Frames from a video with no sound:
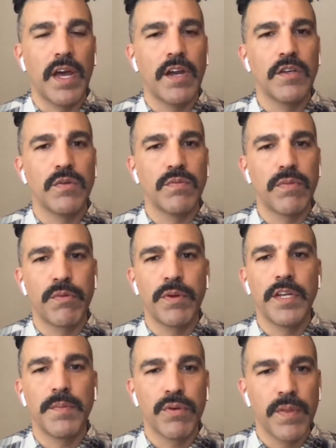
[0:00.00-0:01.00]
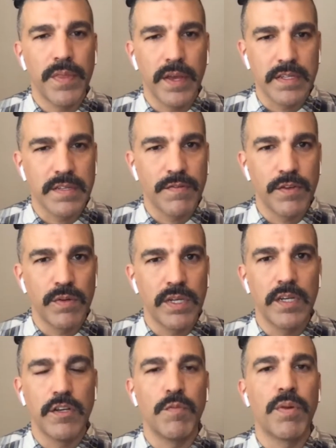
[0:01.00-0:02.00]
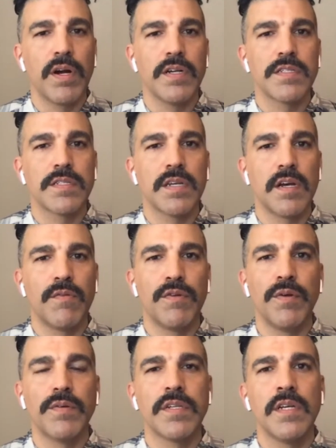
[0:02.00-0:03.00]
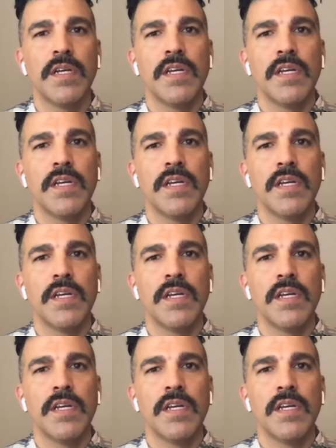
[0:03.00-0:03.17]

How do you 3D print things if you need new parts en route?